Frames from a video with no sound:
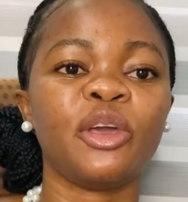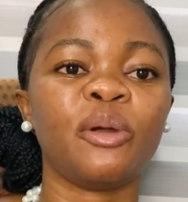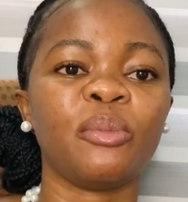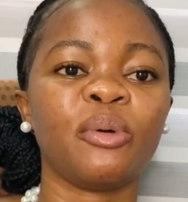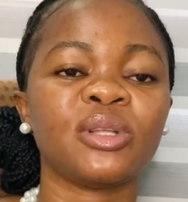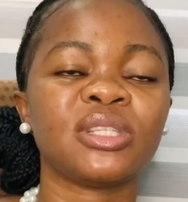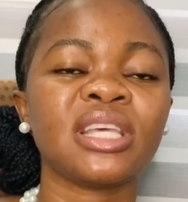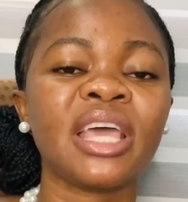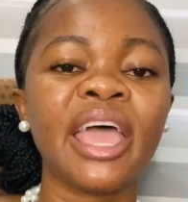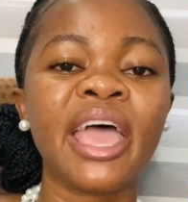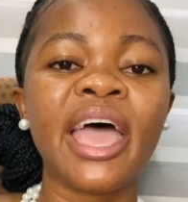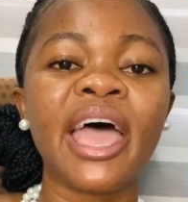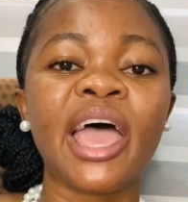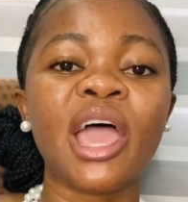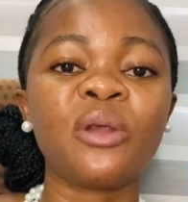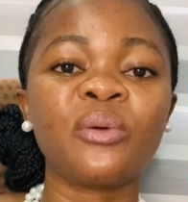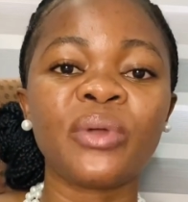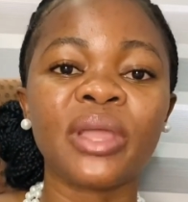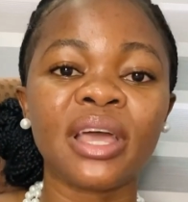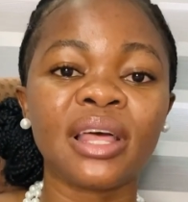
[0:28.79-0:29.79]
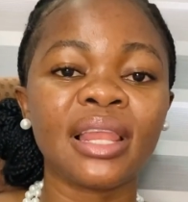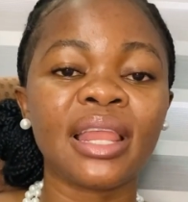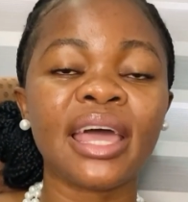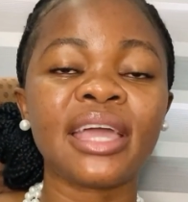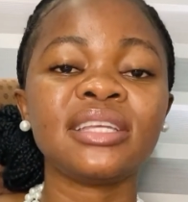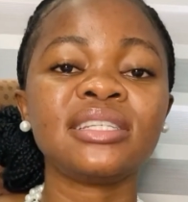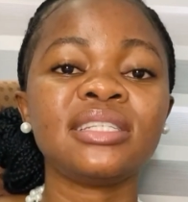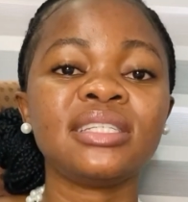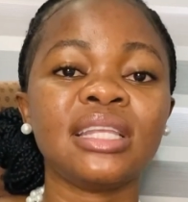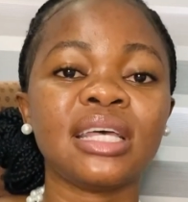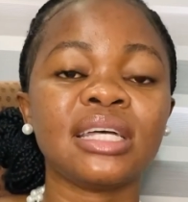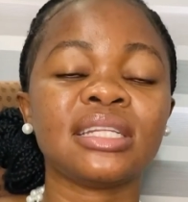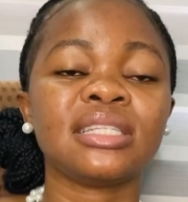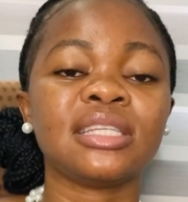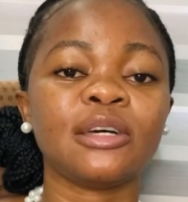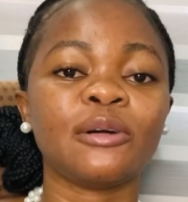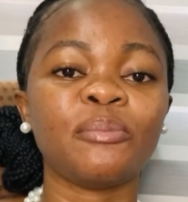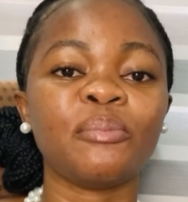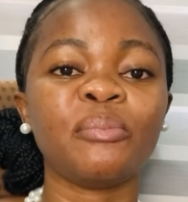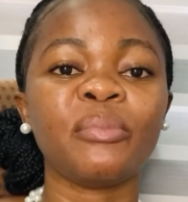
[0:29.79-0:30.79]
but I realized that
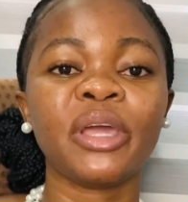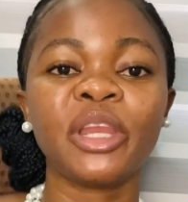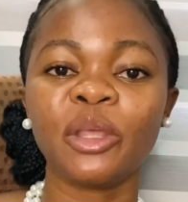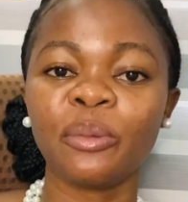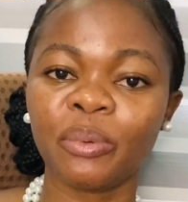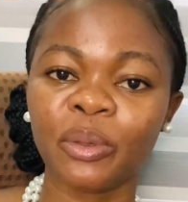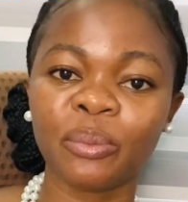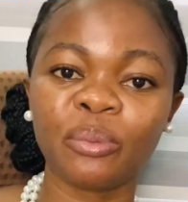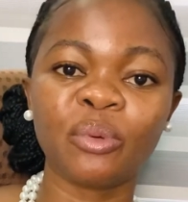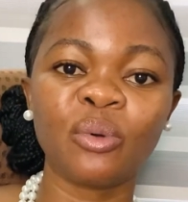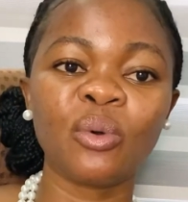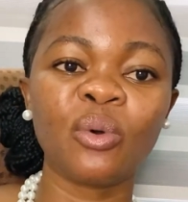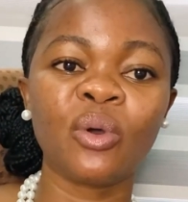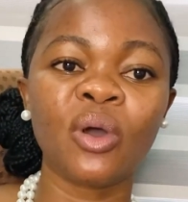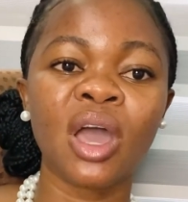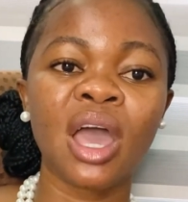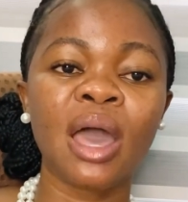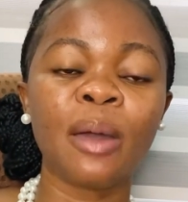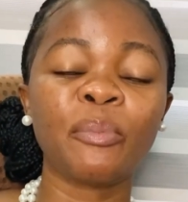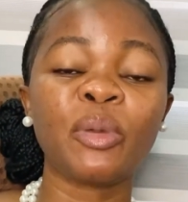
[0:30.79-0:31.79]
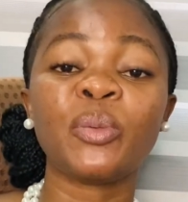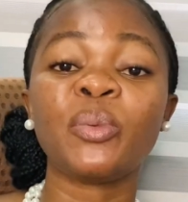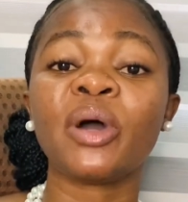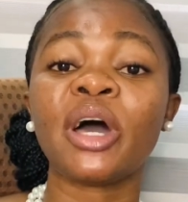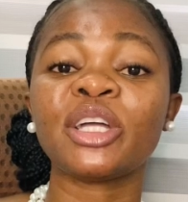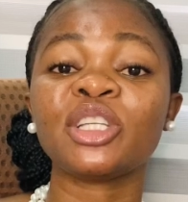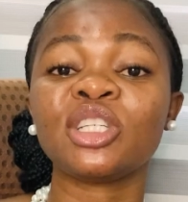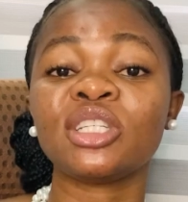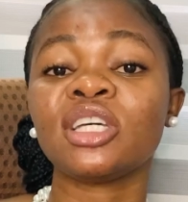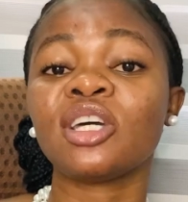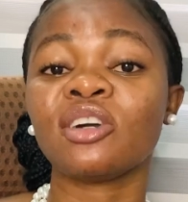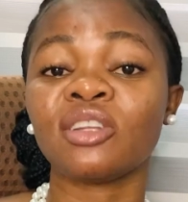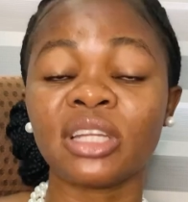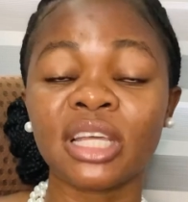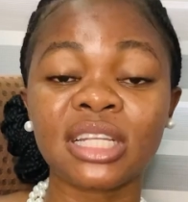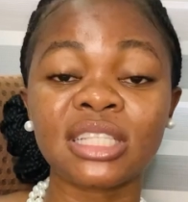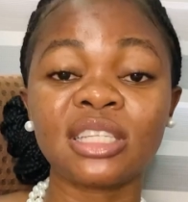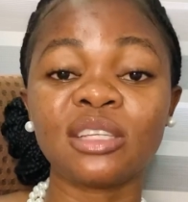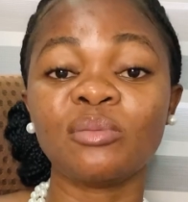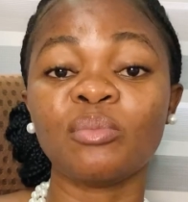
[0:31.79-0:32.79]
many people are actually
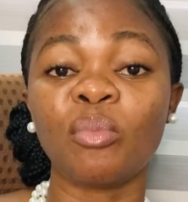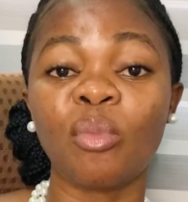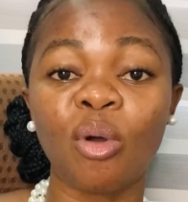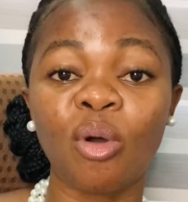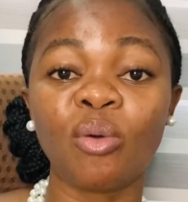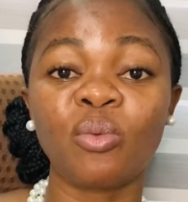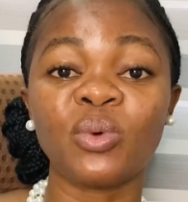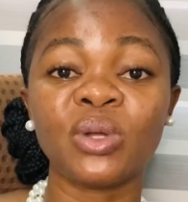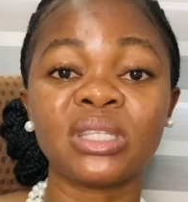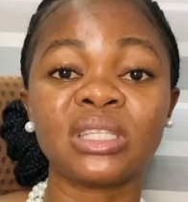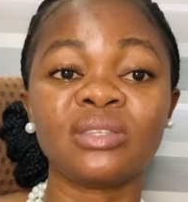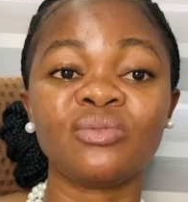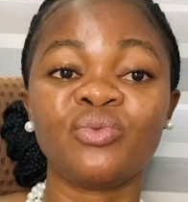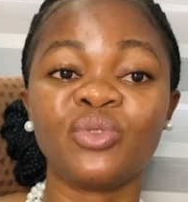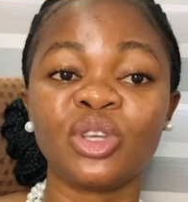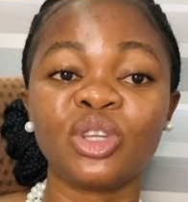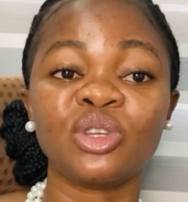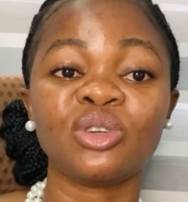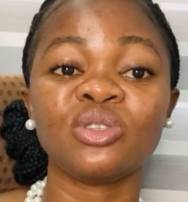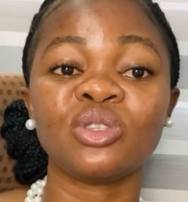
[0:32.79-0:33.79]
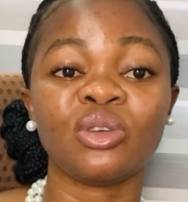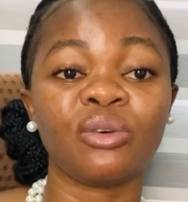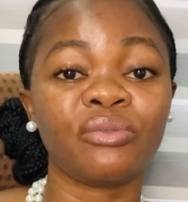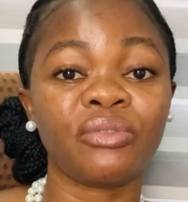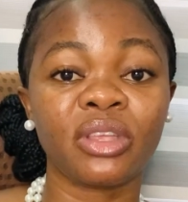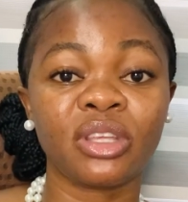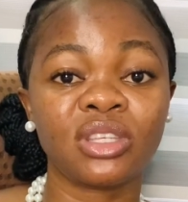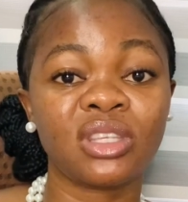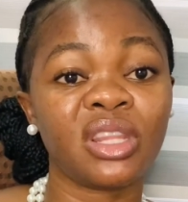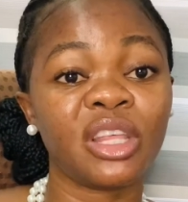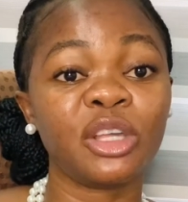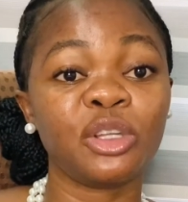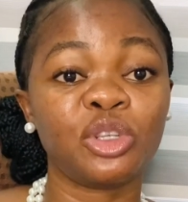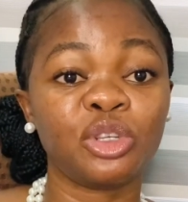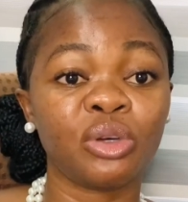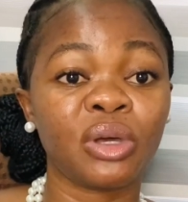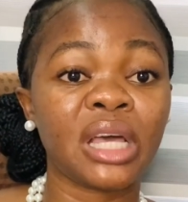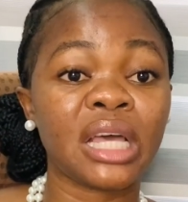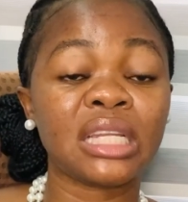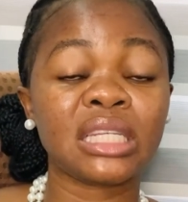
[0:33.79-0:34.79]
connecting more with videos of this
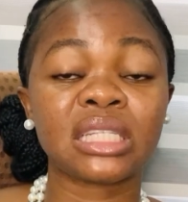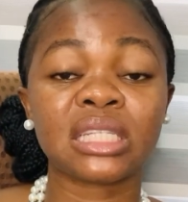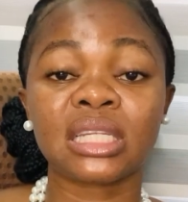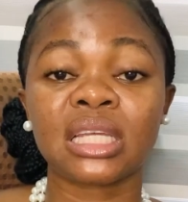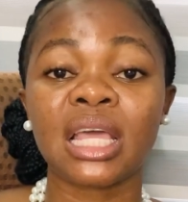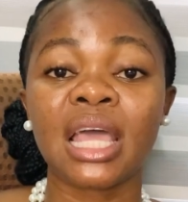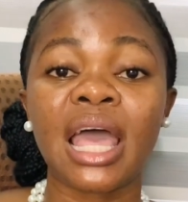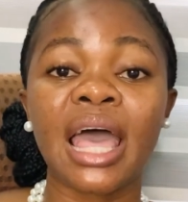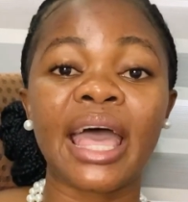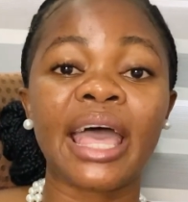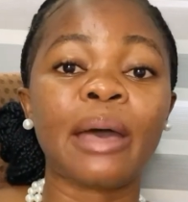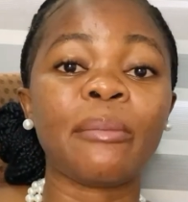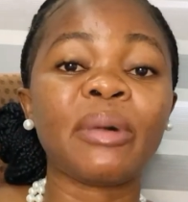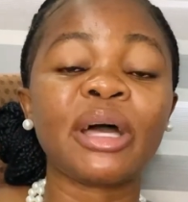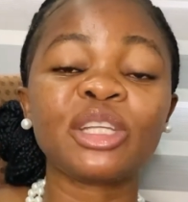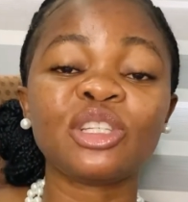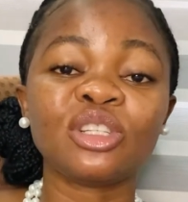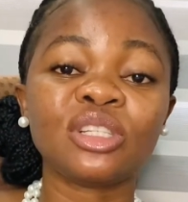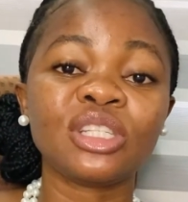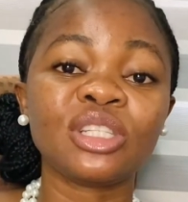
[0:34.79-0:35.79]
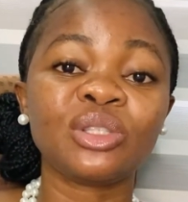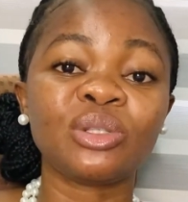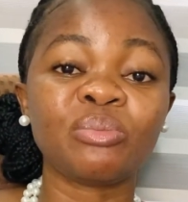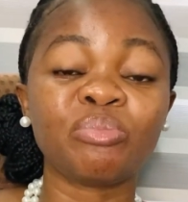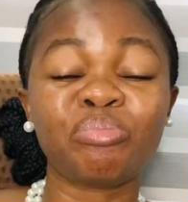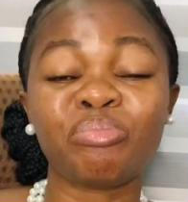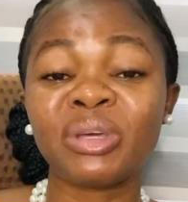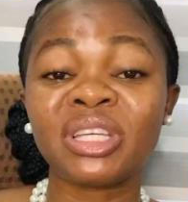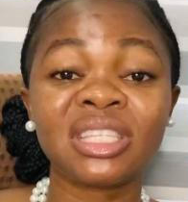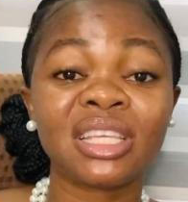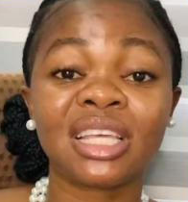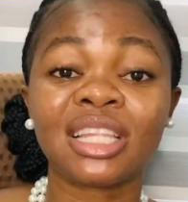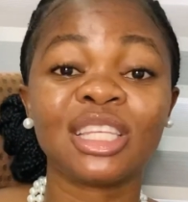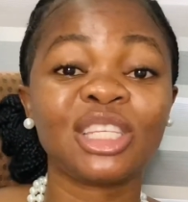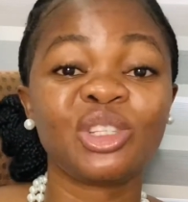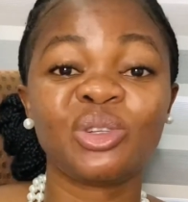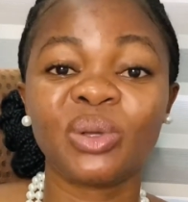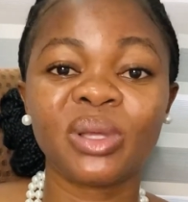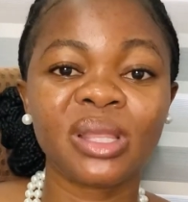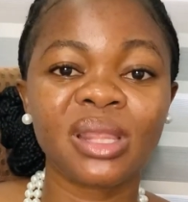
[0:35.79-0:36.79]
nature, and I'm actually basically
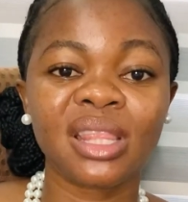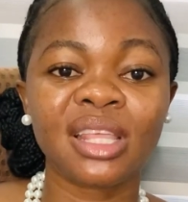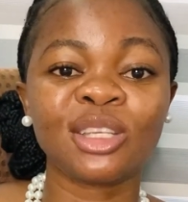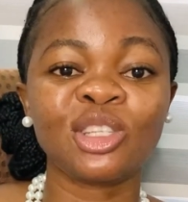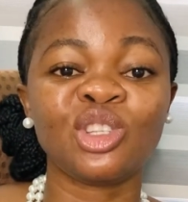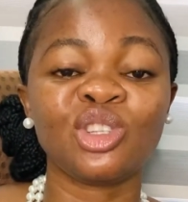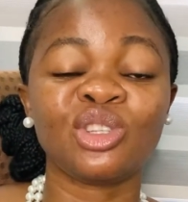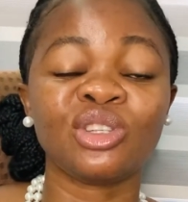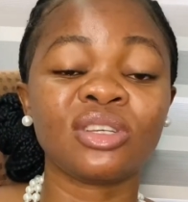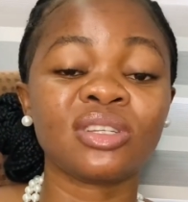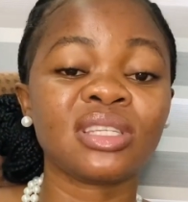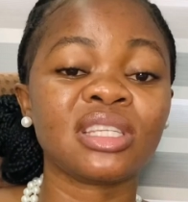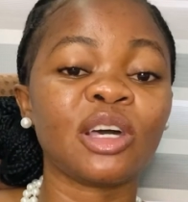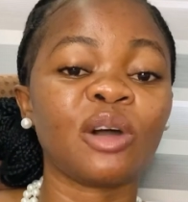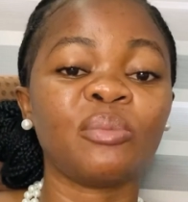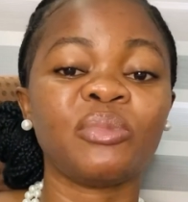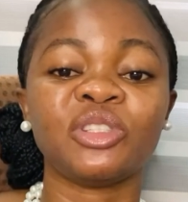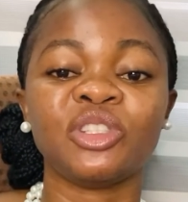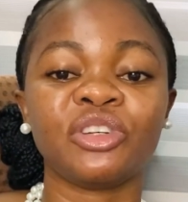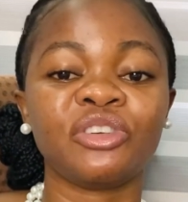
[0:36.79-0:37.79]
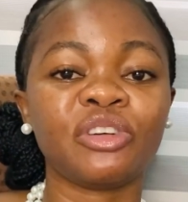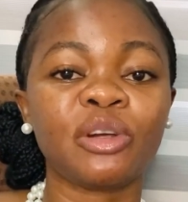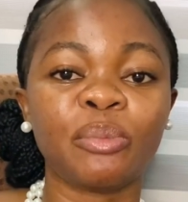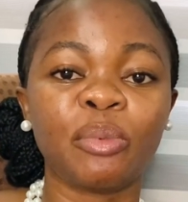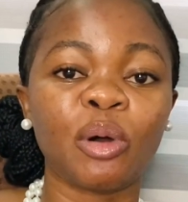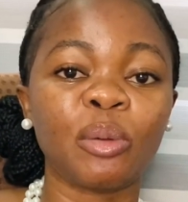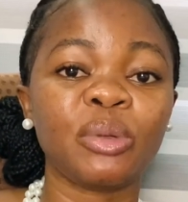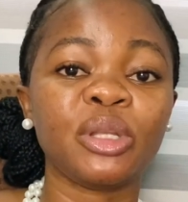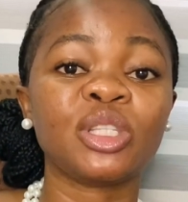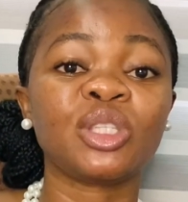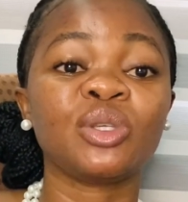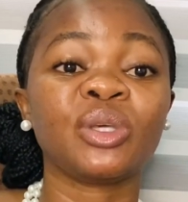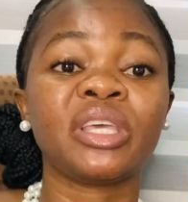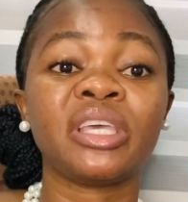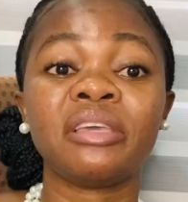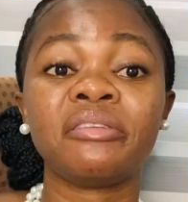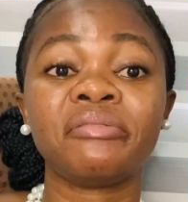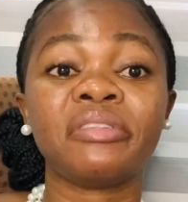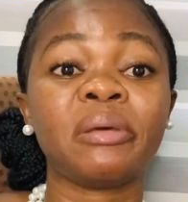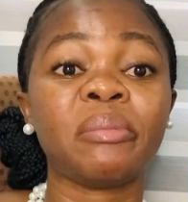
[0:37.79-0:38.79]
doing this to just help the general public, to
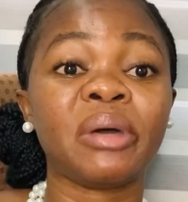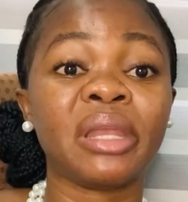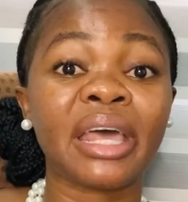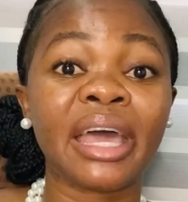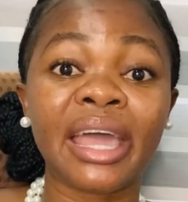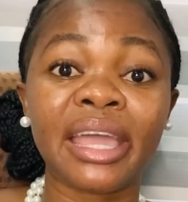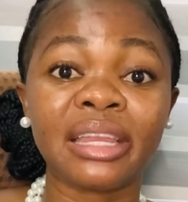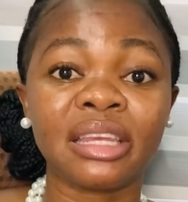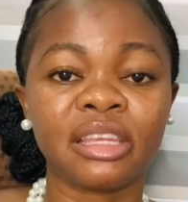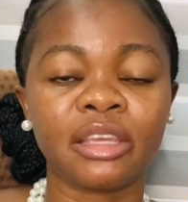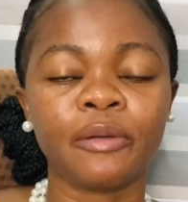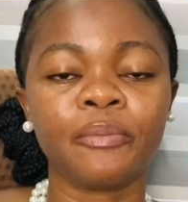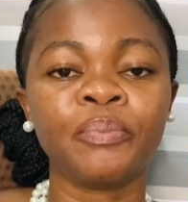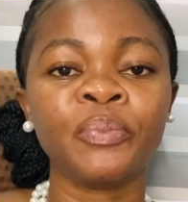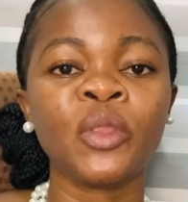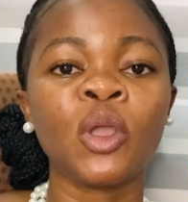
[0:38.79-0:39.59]
give them an idea